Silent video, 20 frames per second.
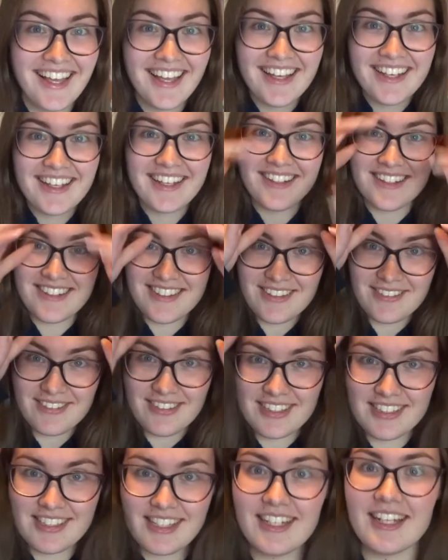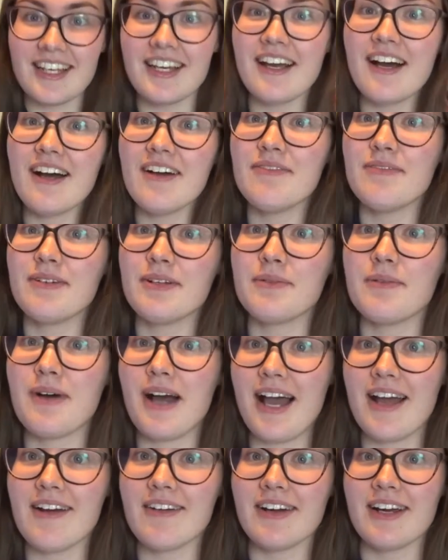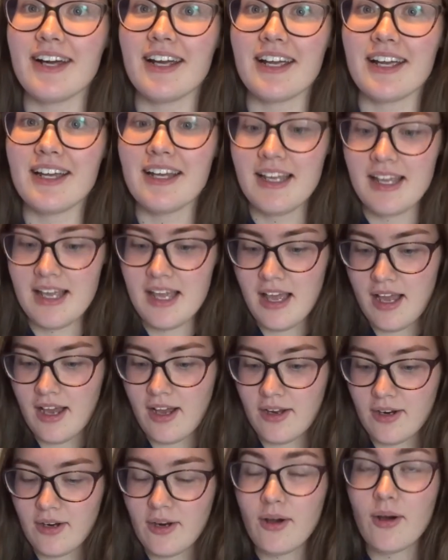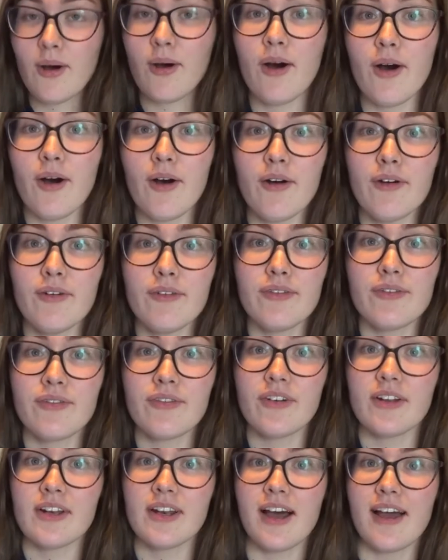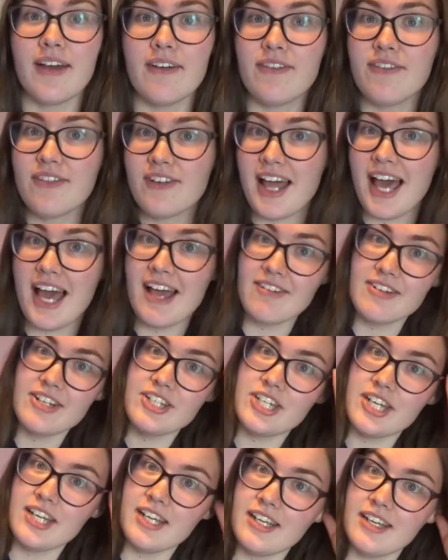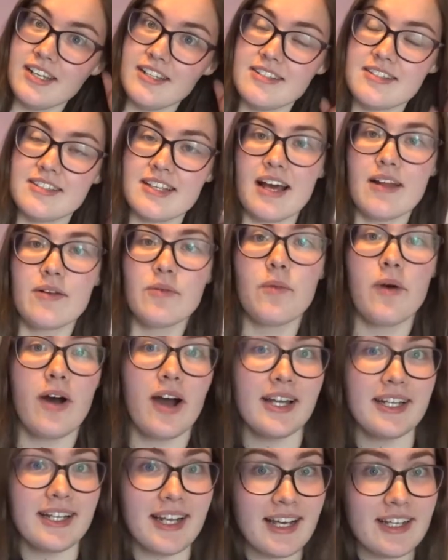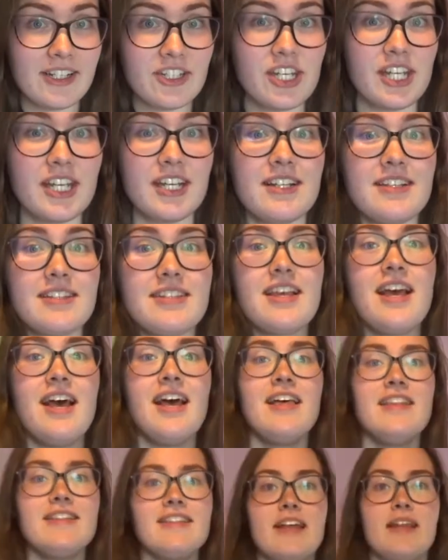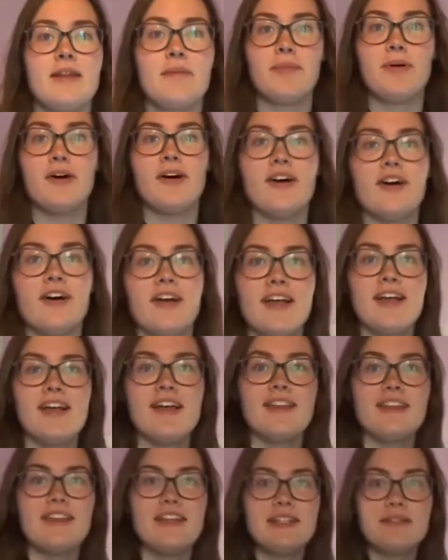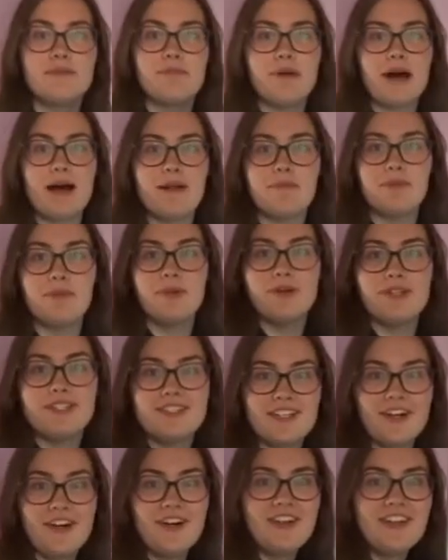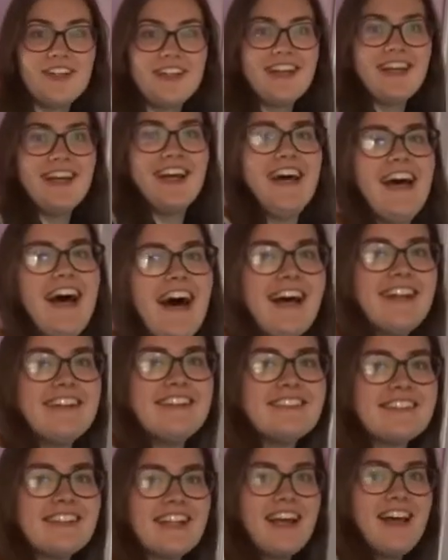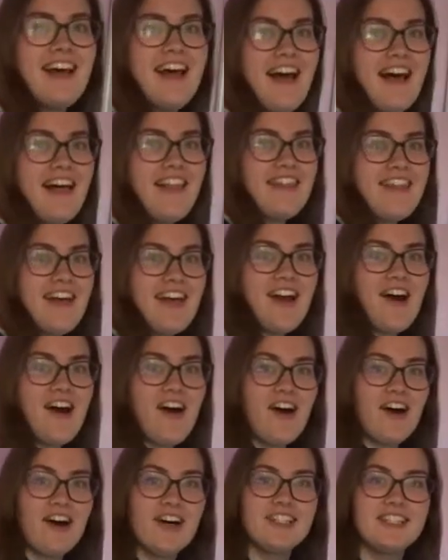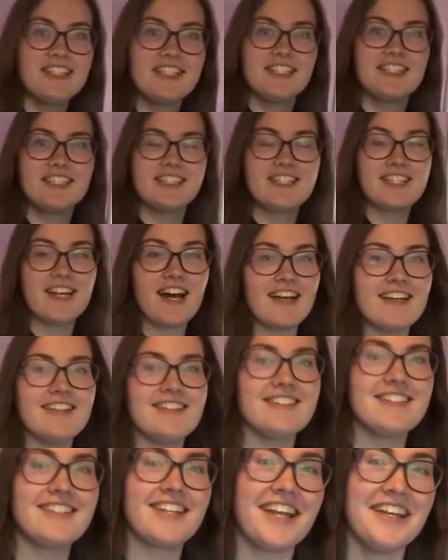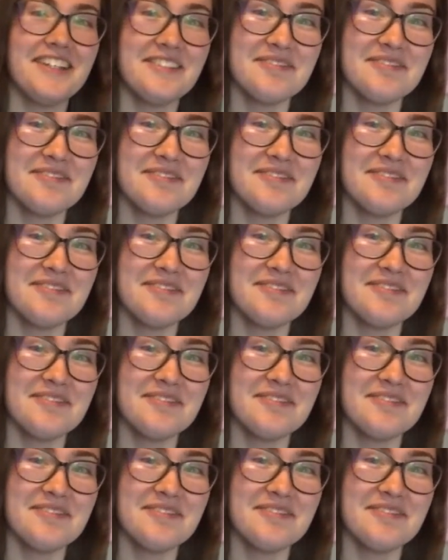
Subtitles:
because recently I've been wearing a lot of like flary jeans and wide leg jeans. Then I put these bad boys on and they are tight.